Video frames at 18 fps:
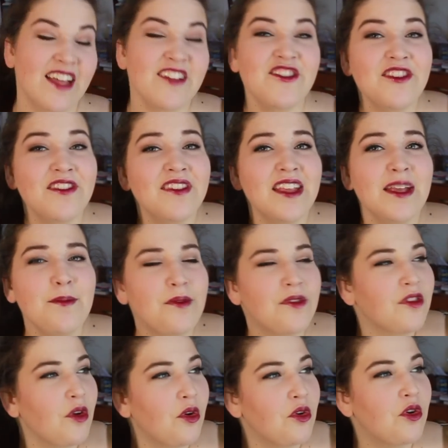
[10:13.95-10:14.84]
That just seems
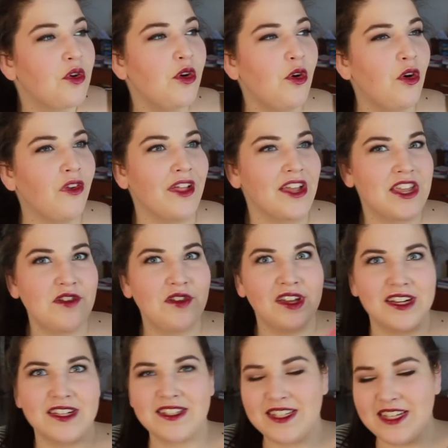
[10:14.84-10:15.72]
so cool. Like you
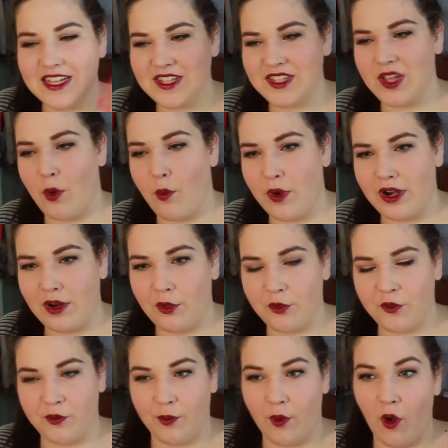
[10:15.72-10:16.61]
get to see someone
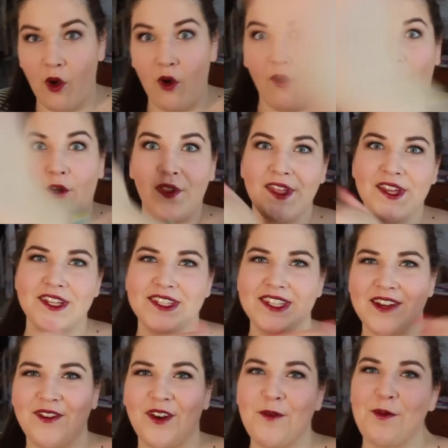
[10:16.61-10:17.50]
else from all these
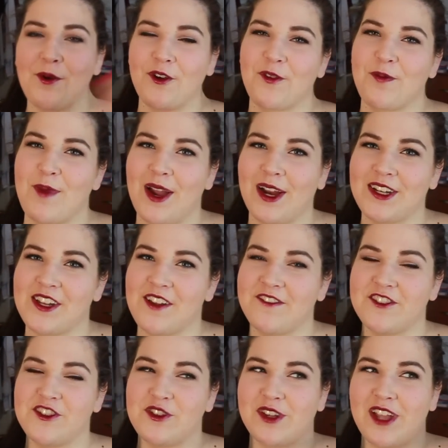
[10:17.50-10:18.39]
different
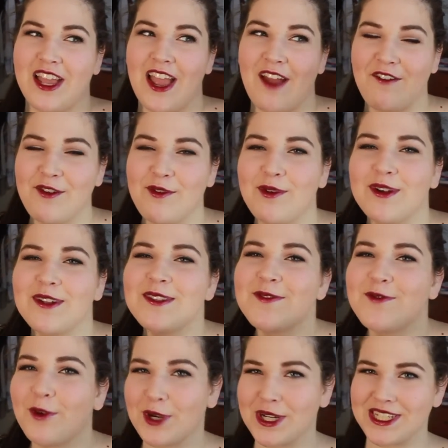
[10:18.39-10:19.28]
perspectives, and you get
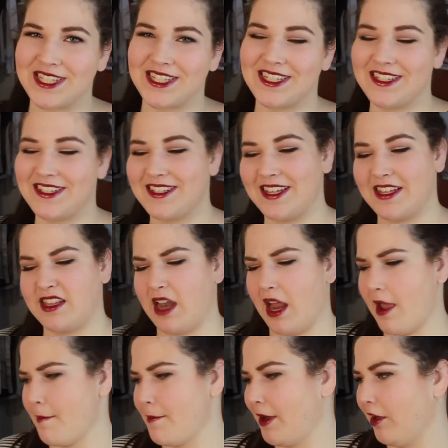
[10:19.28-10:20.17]
everyone's voices. And
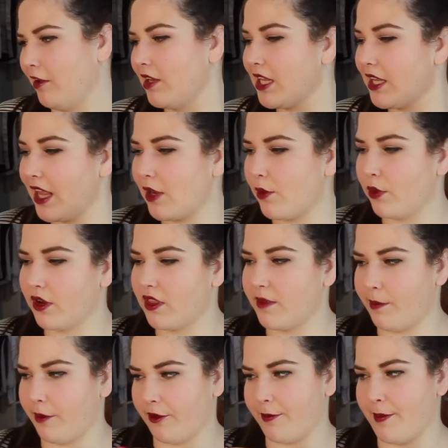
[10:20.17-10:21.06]
apparently, like one of
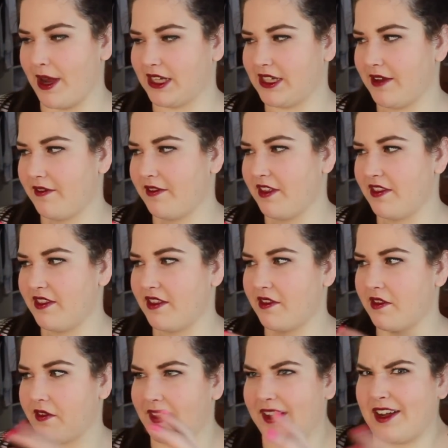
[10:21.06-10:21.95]
the perspectives in
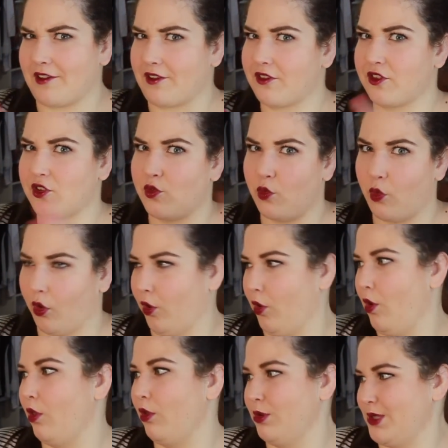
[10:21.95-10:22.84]
this is like a
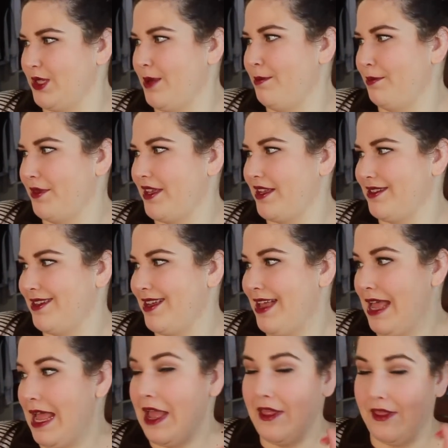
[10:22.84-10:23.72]
squirrel or something.
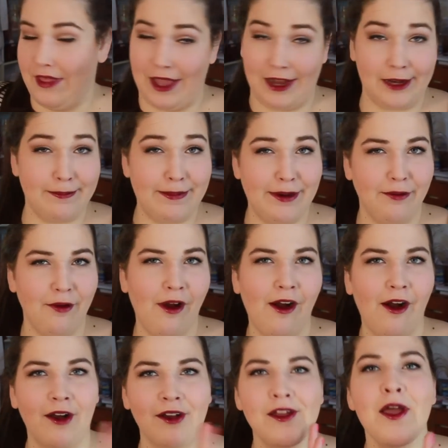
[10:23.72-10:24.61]
That could be
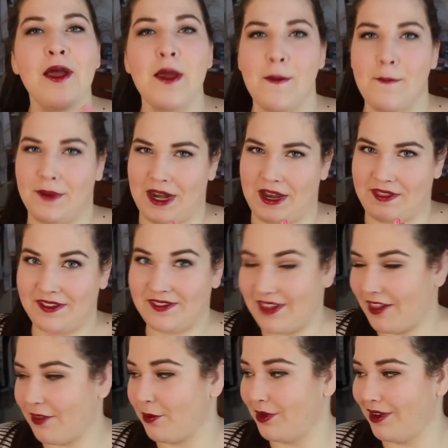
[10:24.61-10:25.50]
wrong, but I think
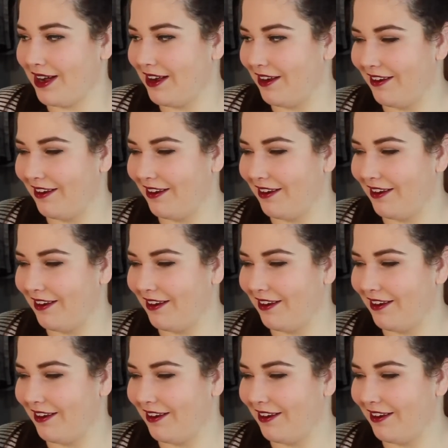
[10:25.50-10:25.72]
that's what I